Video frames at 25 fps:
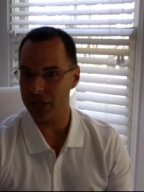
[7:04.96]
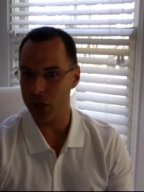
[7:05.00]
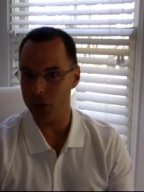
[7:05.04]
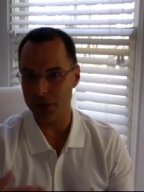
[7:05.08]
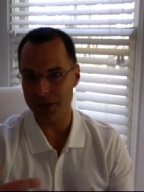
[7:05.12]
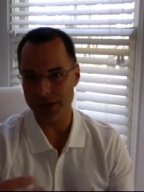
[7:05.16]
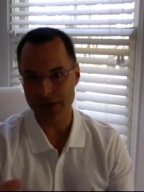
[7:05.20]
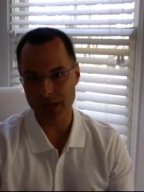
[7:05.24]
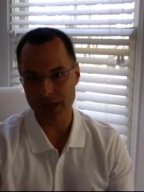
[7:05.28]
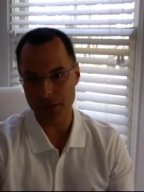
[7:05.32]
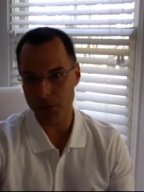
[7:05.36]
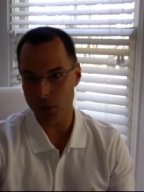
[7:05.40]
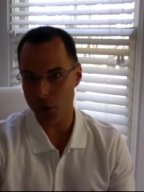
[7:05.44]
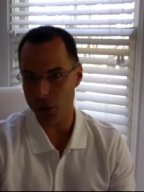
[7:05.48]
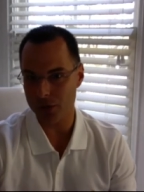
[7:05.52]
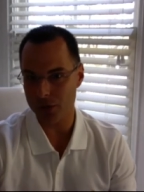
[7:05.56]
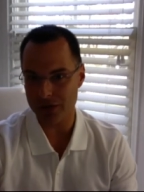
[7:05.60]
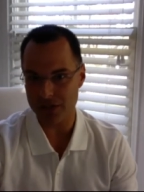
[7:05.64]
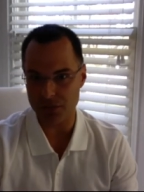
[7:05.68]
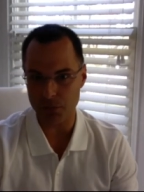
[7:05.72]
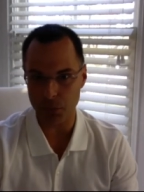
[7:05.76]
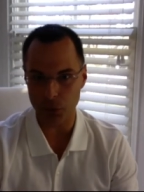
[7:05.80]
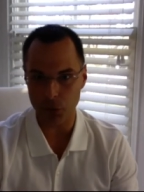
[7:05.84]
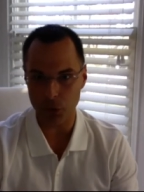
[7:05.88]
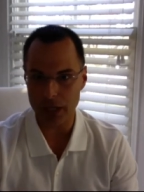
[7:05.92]
knowing the
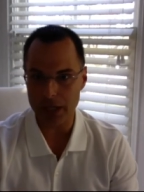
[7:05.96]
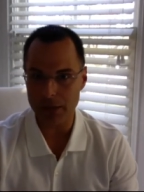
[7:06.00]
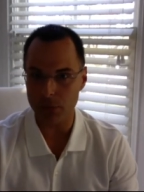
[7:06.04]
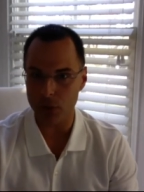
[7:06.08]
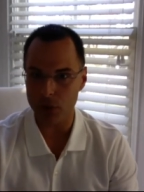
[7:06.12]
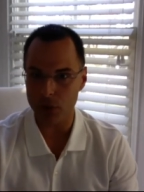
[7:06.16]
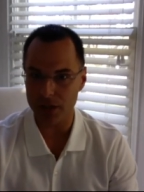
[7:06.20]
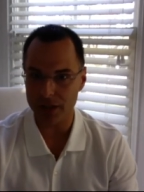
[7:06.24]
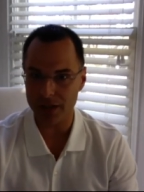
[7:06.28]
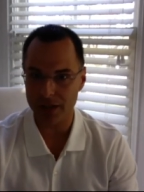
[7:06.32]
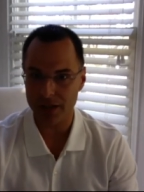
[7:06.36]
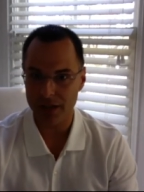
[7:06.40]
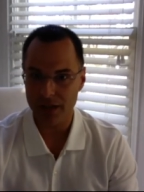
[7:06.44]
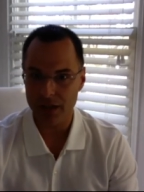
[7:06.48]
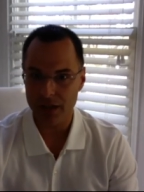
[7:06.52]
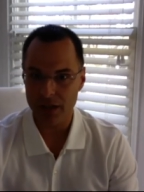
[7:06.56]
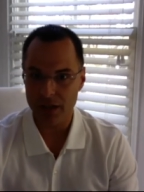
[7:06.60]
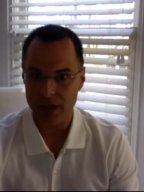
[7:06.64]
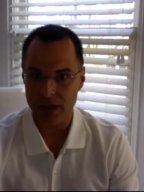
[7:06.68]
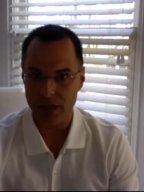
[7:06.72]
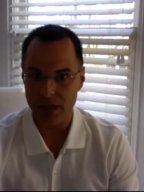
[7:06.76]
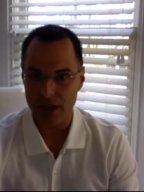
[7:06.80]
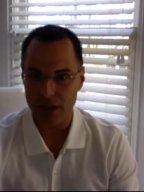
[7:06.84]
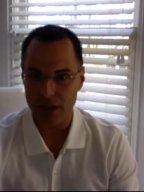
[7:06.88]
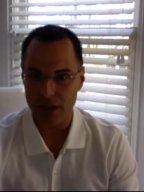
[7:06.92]
opponent's playbook
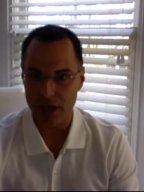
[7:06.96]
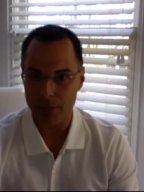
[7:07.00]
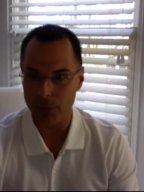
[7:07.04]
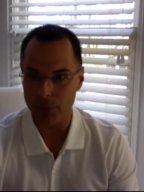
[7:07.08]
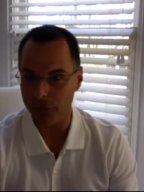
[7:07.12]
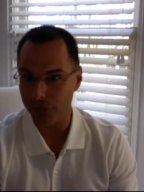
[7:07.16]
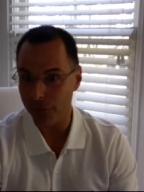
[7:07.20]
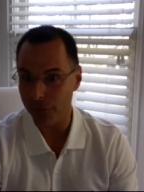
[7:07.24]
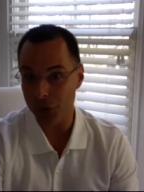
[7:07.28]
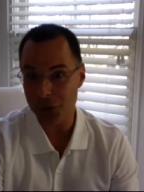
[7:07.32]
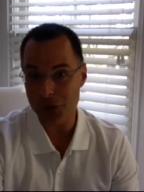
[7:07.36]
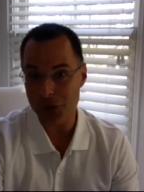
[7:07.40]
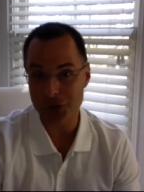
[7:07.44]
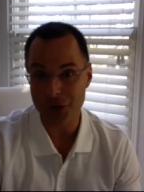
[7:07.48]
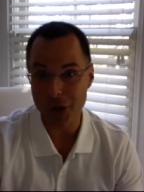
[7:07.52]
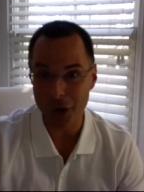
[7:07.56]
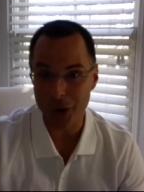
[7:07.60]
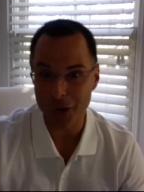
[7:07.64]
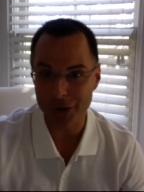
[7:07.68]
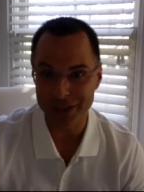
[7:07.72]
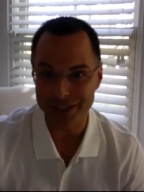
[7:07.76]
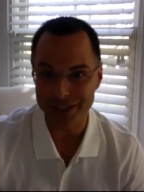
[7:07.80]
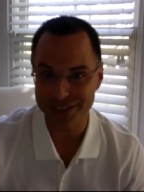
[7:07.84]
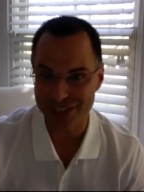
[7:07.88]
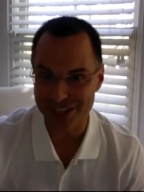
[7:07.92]
before you
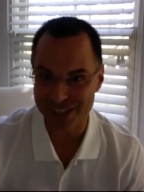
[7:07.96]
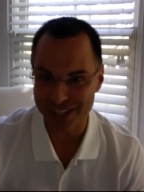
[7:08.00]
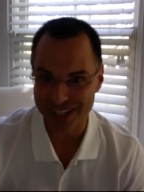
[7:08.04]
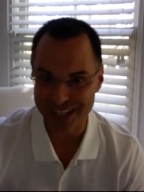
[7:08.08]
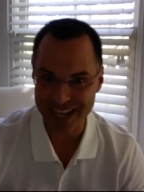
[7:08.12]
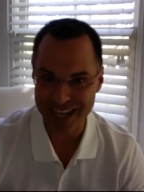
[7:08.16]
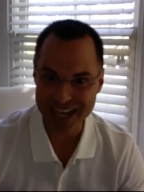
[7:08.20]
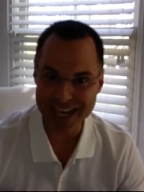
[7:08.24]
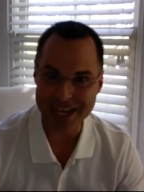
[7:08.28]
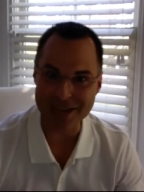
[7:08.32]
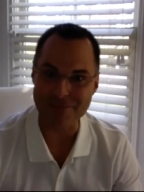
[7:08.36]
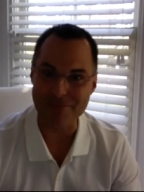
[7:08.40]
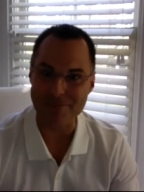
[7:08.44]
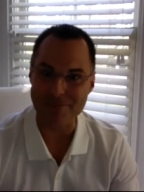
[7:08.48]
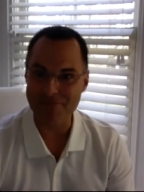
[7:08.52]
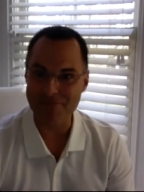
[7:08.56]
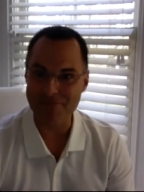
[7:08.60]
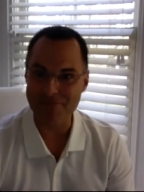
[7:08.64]
go into the game.